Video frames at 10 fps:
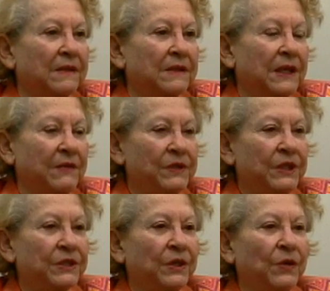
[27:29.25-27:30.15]
San
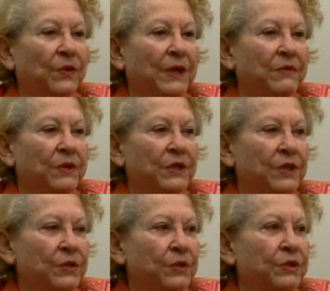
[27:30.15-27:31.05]
Francisco and
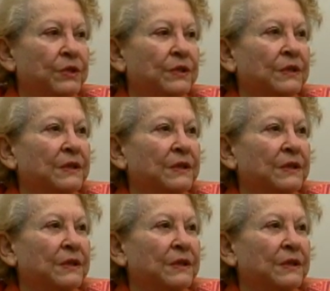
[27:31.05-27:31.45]
reduced